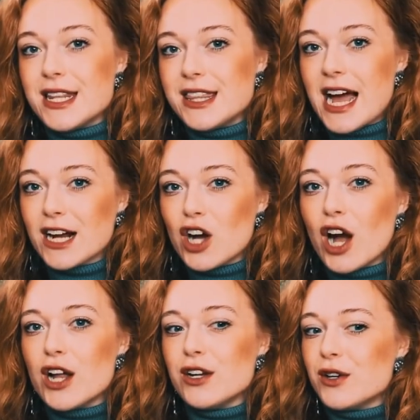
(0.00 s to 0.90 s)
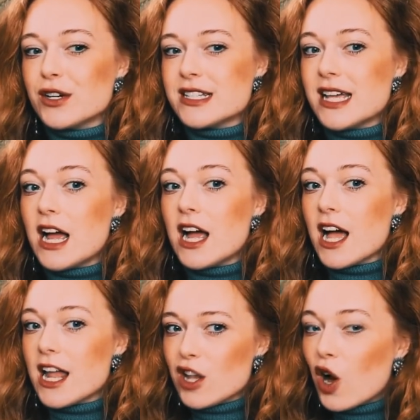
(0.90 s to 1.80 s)
that colour looks
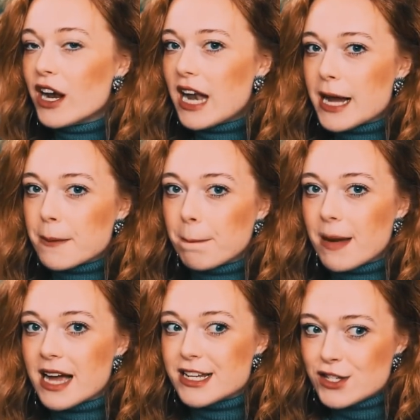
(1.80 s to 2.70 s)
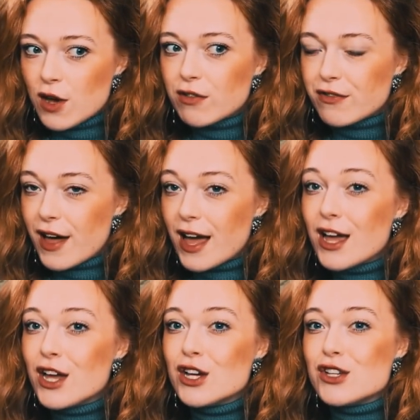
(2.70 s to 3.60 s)
a lot like my sofa
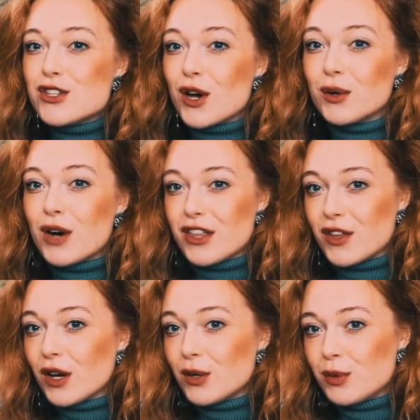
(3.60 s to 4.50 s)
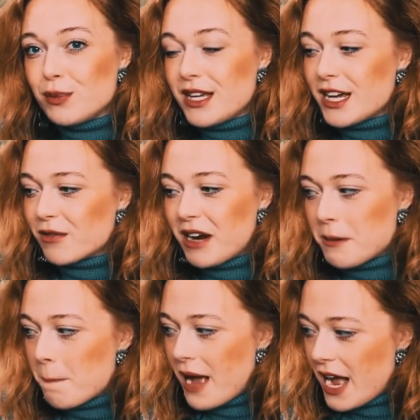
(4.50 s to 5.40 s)
so I thought it would be a great
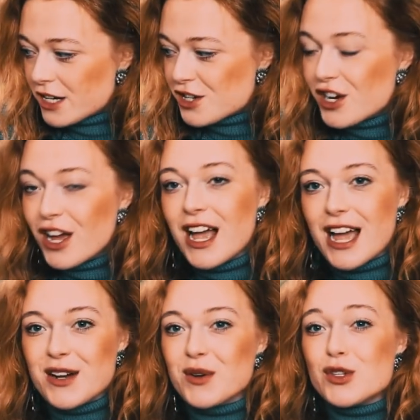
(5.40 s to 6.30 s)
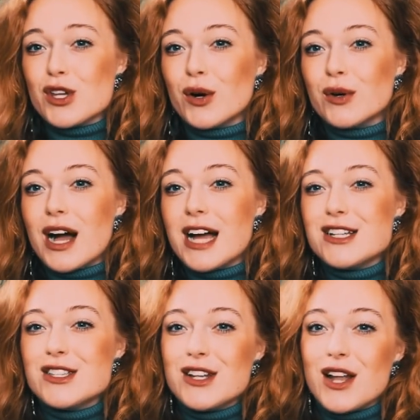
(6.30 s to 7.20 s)
match and also I
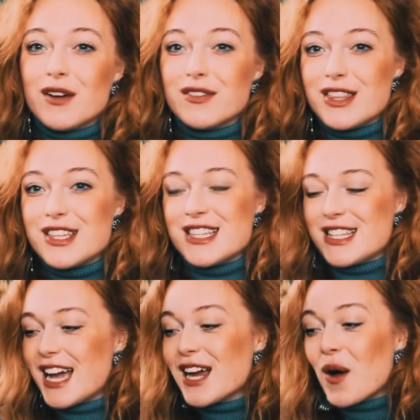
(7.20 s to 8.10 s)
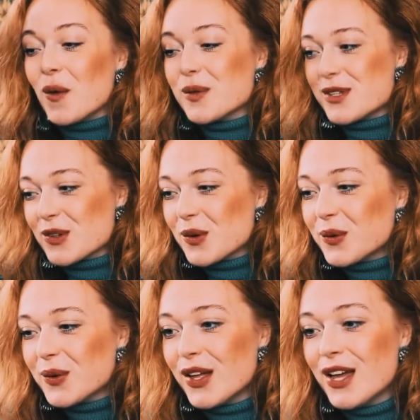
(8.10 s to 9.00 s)
just love that this is like old
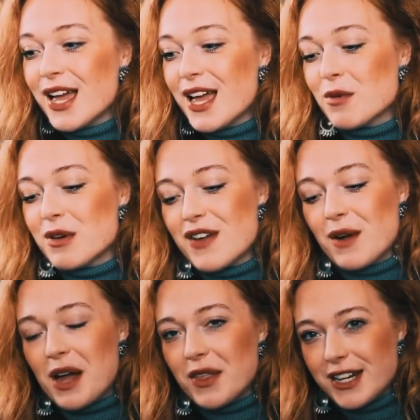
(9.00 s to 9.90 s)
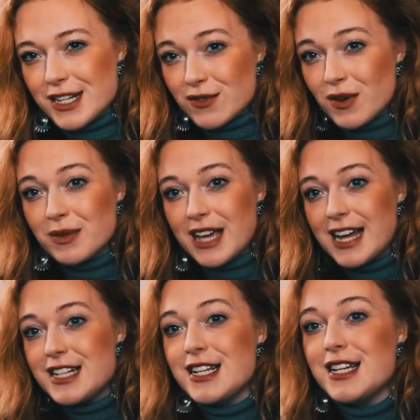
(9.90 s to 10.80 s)
school we found out that it's from the
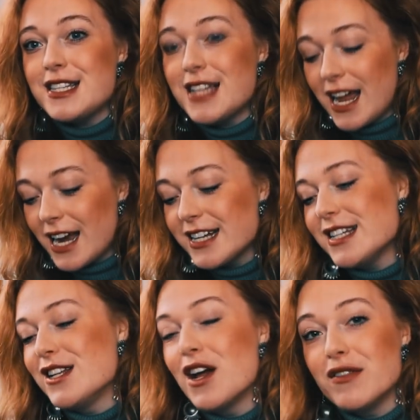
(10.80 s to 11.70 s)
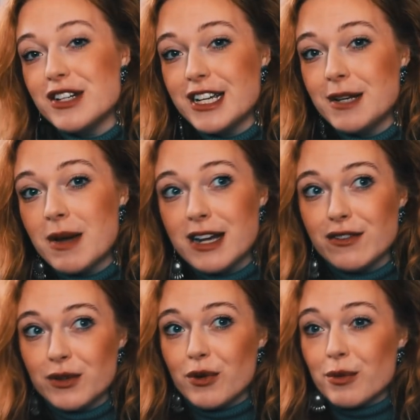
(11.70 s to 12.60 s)
80s and I just love it in my
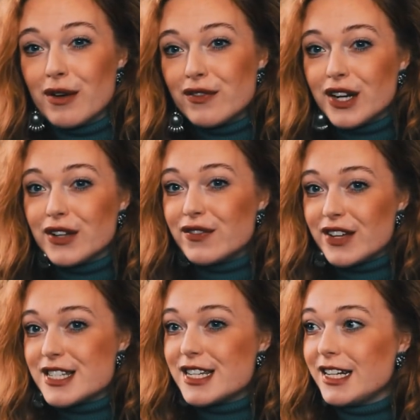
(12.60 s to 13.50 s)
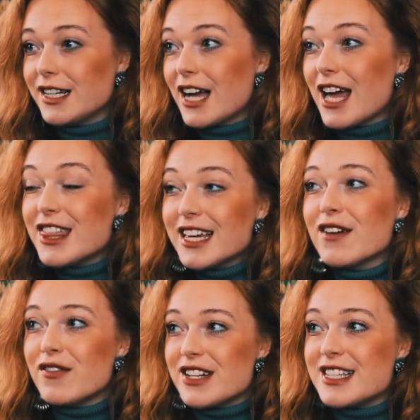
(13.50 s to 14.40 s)
living room I feel it fits in I think
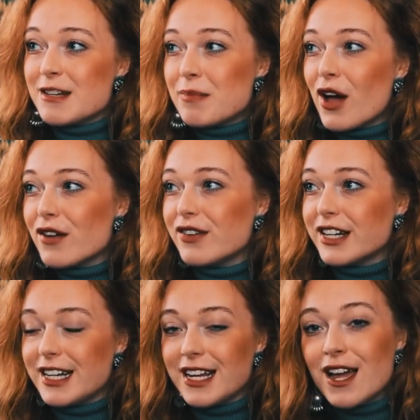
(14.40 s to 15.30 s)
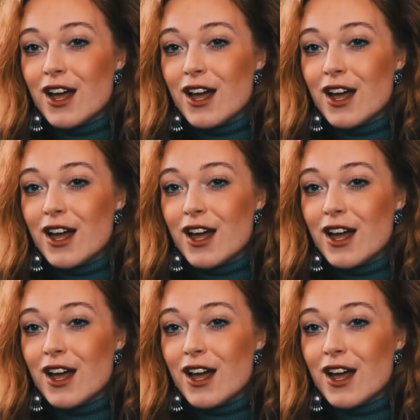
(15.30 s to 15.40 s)
it fits in perfectly